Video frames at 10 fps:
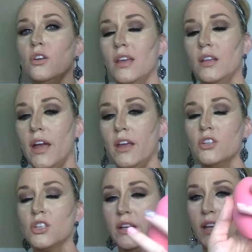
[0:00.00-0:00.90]
I
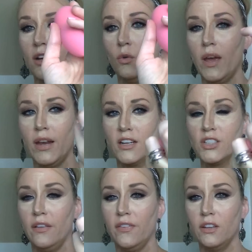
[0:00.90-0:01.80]
usually get it wet.
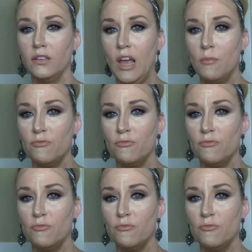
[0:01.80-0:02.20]
Actually, it's still damp from